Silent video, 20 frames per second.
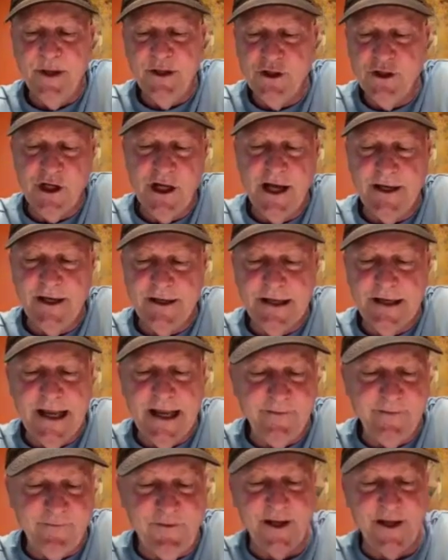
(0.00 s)
binging on
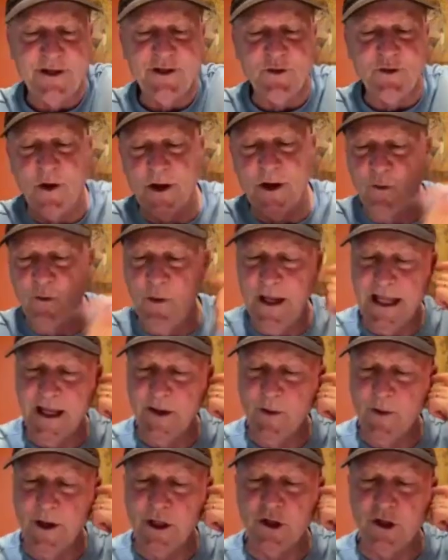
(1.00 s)
Netflix one
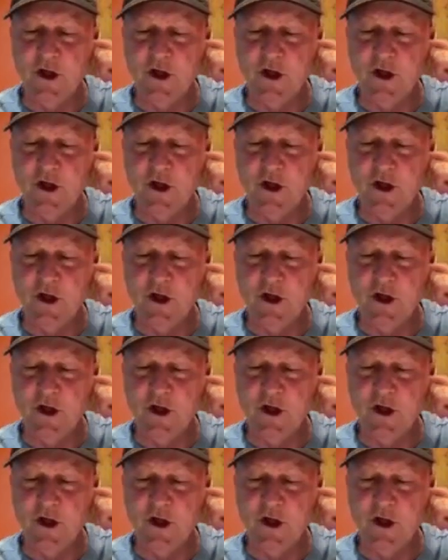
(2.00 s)
weekend when